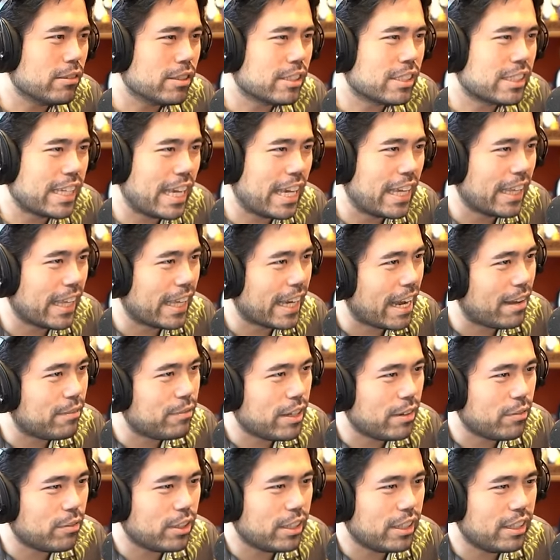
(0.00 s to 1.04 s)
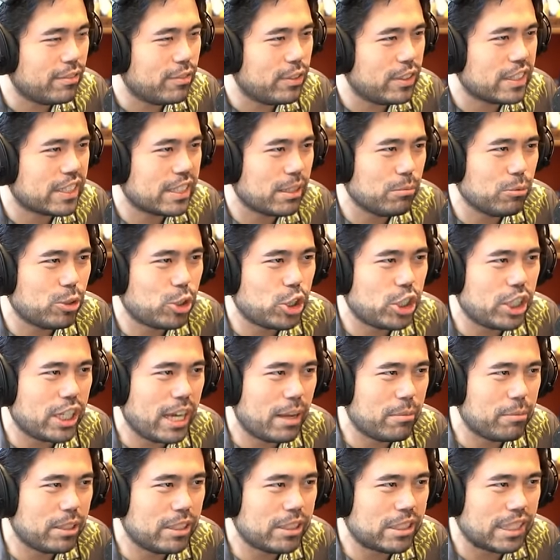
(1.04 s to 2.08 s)
say like I've never if he's some GM
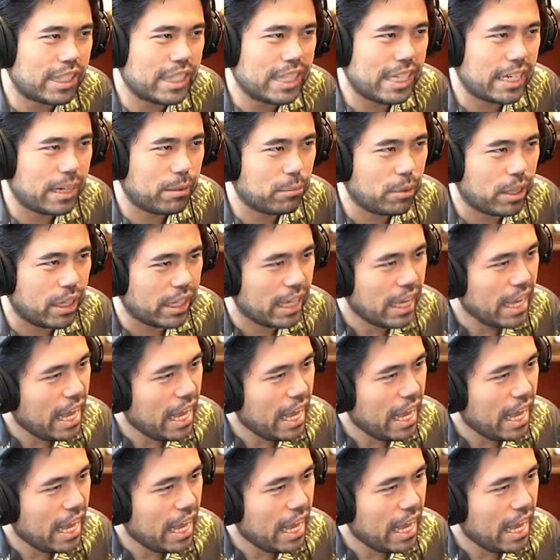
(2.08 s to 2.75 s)
and he's a kid I'm like